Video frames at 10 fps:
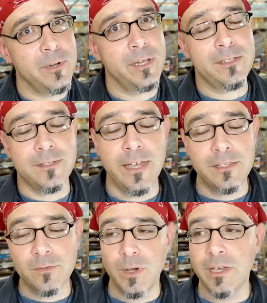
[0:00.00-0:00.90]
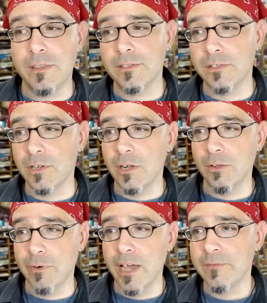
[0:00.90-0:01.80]
but that's why this is
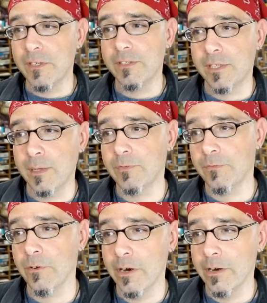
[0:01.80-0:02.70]
called Rafi's Tips for